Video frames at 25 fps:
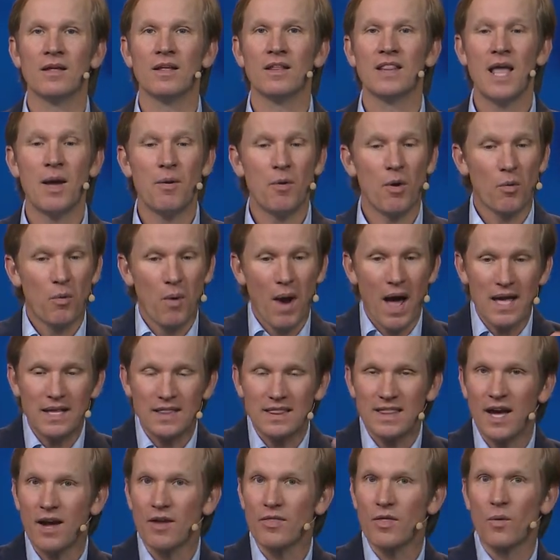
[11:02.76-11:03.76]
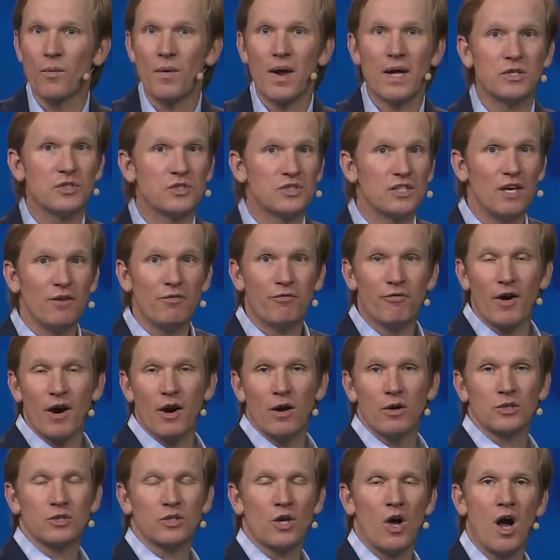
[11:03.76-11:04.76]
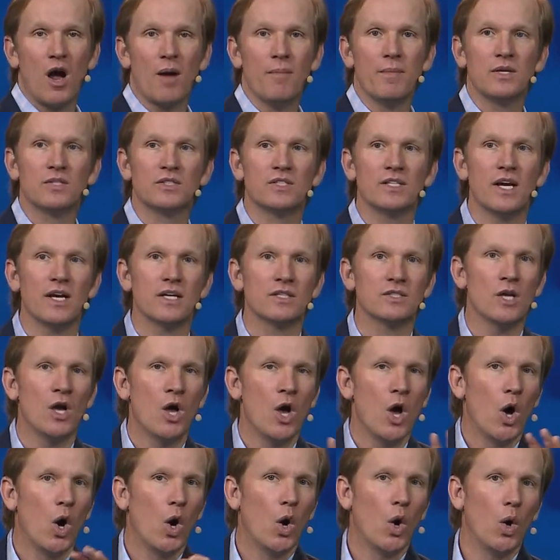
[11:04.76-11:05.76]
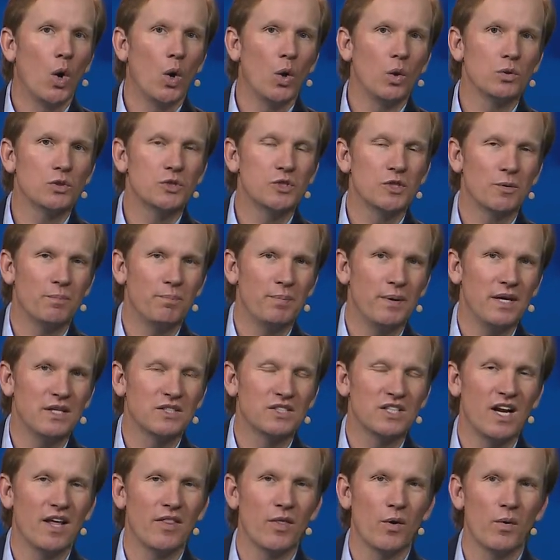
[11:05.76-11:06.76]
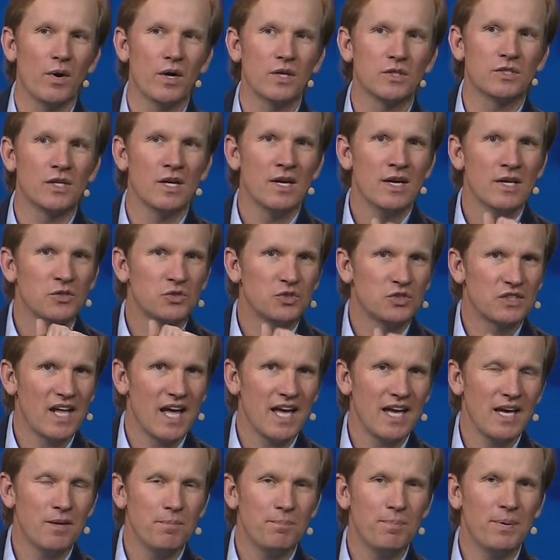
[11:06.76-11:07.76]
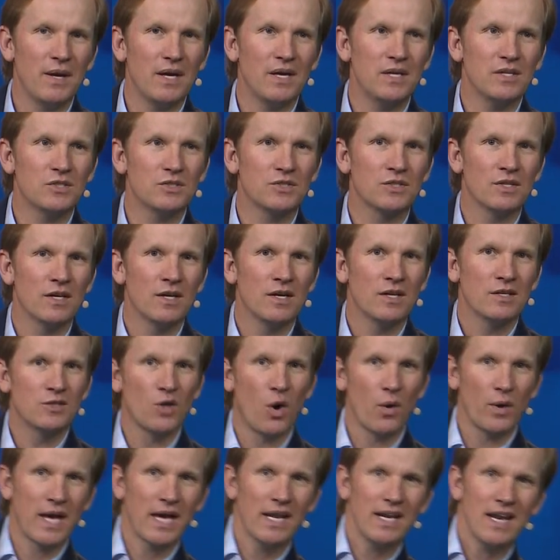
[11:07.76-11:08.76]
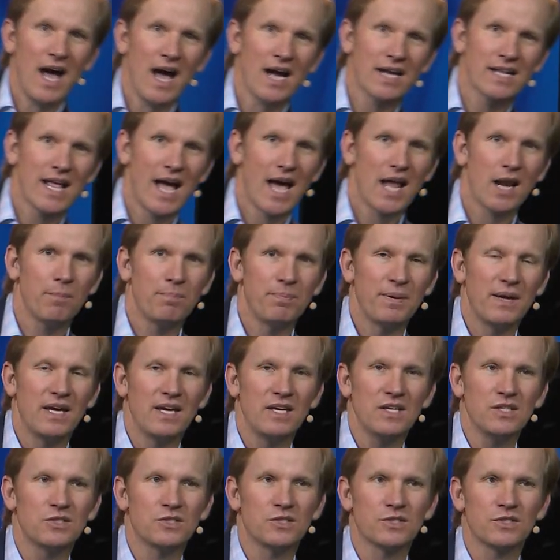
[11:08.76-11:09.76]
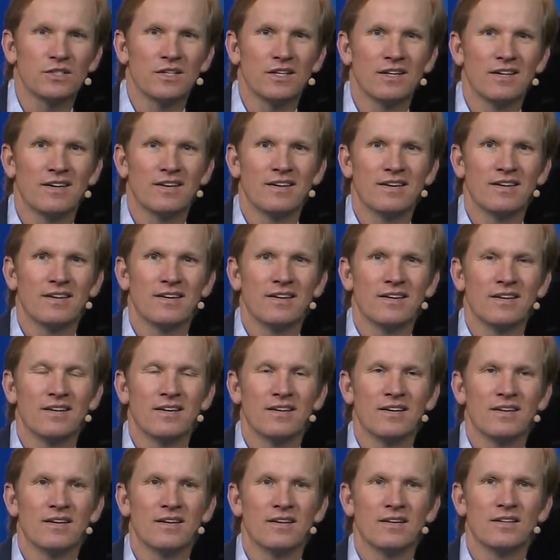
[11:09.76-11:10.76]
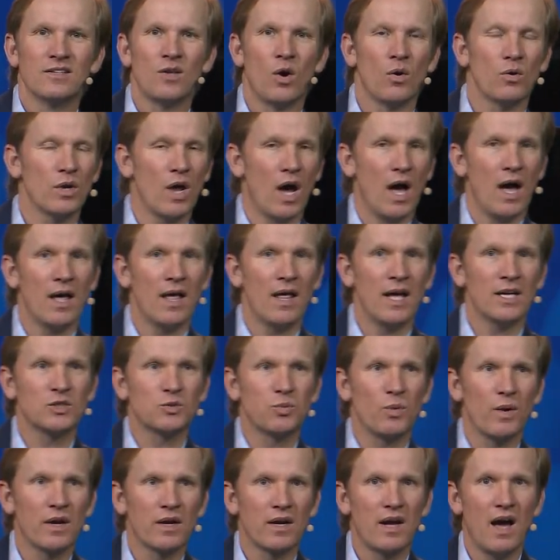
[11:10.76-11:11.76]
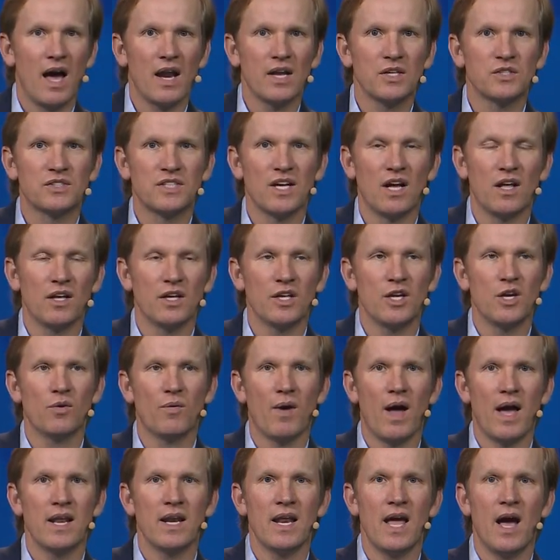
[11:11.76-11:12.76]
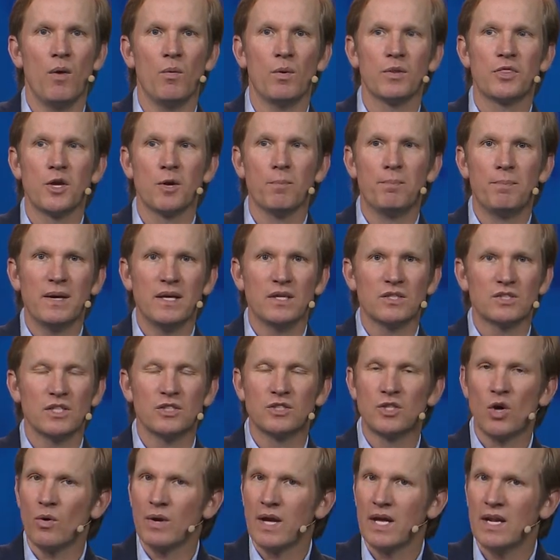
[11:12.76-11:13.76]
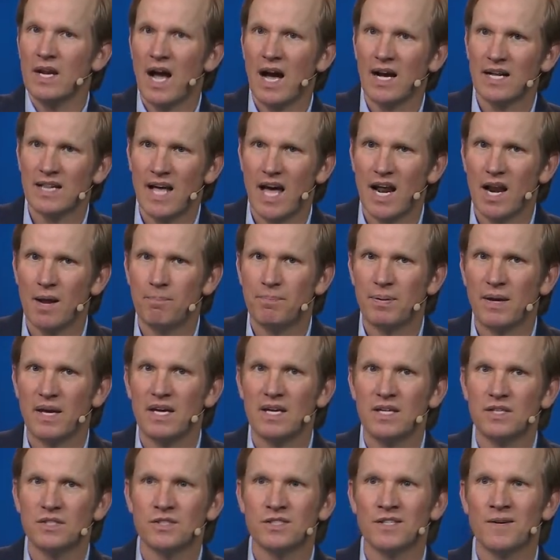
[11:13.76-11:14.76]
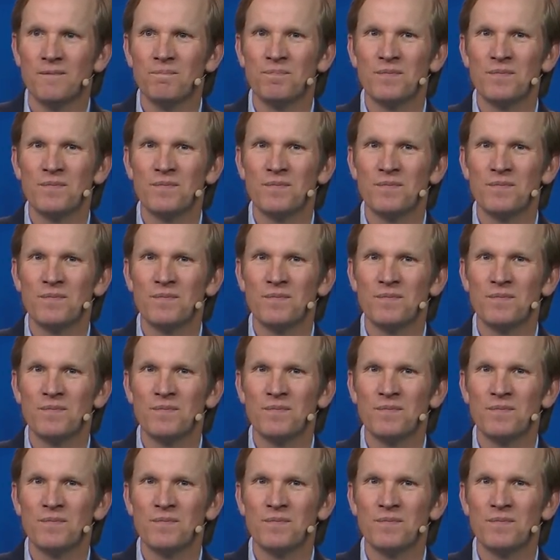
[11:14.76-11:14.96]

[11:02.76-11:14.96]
They were right there. The Red Sea, Pharaoh's army says, hold your peace. In other words, stay in peace. Don't get knocked out of peace. Don't, uh, that's where God is telling you right now with your business. Don't get knocked out of peace.